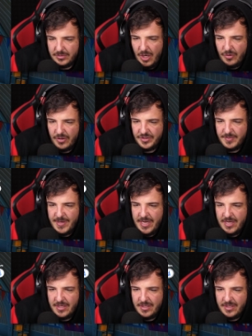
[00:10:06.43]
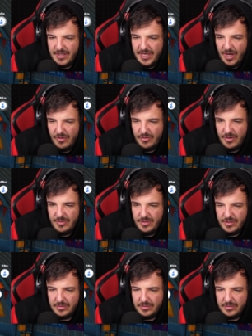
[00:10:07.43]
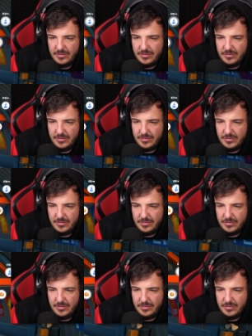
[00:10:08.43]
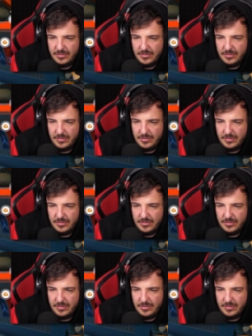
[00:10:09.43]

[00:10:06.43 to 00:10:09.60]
Hold on to me. Are you holding on? Yeah, I'm holding on.